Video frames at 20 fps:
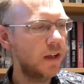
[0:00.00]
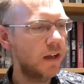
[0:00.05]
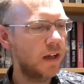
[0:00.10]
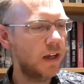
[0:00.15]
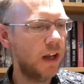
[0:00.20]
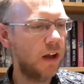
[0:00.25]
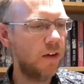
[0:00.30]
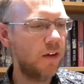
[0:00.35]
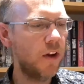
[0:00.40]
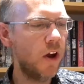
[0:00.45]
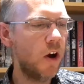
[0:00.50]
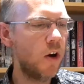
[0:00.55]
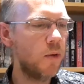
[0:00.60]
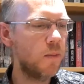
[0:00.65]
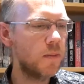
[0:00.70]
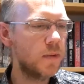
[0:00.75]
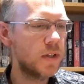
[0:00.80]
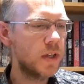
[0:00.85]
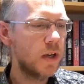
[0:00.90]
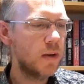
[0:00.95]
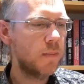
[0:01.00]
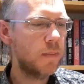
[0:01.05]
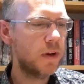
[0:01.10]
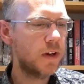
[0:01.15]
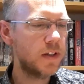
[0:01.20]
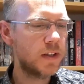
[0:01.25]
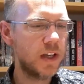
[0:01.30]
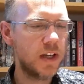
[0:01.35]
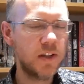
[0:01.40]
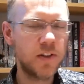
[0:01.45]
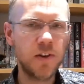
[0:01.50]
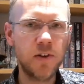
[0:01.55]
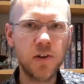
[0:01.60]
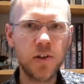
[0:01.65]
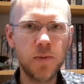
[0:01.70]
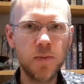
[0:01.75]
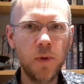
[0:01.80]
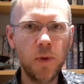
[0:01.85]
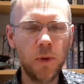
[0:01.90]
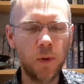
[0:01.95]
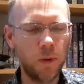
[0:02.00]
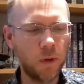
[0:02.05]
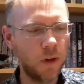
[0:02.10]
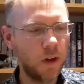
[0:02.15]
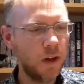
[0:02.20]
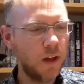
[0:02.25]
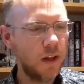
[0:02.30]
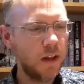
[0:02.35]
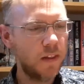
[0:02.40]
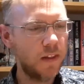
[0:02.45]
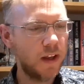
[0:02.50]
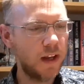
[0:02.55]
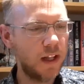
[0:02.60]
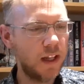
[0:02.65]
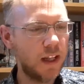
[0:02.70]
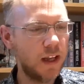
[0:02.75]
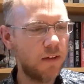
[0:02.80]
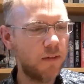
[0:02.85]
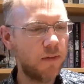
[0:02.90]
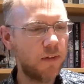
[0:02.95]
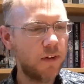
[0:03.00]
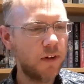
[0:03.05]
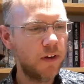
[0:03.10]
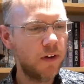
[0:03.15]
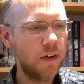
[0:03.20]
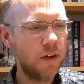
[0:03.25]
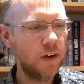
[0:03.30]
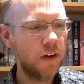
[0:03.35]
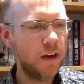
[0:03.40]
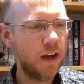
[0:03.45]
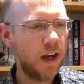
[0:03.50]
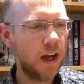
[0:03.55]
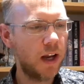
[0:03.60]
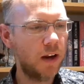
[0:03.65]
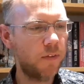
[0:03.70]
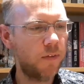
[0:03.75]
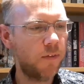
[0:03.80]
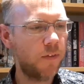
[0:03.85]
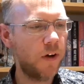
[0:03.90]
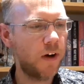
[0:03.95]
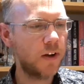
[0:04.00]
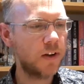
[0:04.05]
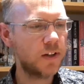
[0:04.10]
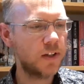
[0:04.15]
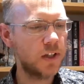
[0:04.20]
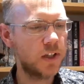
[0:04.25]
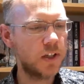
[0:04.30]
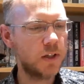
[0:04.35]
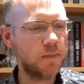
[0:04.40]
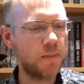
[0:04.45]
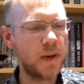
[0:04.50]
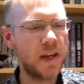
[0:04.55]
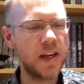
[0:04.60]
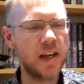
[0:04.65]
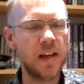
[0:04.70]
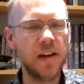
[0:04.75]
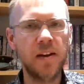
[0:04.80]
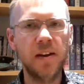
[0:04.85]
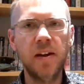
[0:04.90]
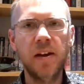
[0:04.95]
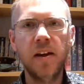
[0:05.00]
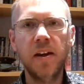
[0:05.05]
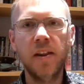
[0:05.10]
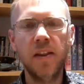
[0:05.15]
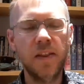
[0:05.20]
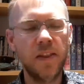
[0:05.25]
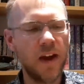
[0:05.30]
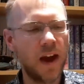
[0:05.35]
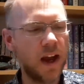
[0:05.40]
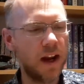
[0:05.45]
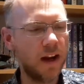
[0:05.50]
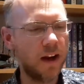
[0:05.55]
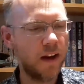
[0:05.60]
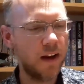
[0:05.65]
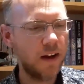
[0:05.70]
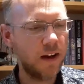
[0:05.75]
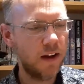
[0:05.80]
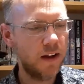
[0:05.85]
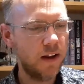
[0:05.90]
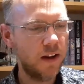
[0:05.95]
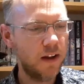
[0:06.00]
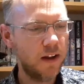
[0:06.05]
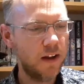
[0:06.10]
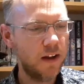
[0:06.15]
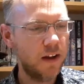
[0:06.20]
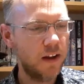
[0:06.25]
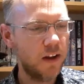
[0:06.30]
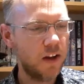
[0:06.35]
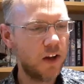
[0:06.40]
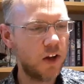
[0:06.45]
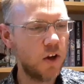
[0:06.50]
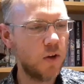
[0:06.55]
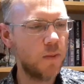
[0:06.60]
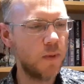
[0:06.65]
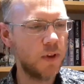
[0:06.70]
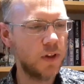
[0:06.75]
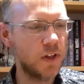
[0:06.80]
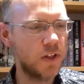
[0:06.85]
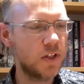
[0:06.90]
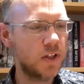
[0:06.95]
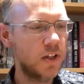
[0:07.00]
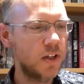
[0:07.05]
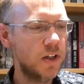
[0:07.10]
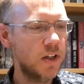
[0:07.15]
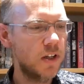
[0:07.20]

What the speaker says: Now, gnomes, because they're so small, they live at a faster speed than humans.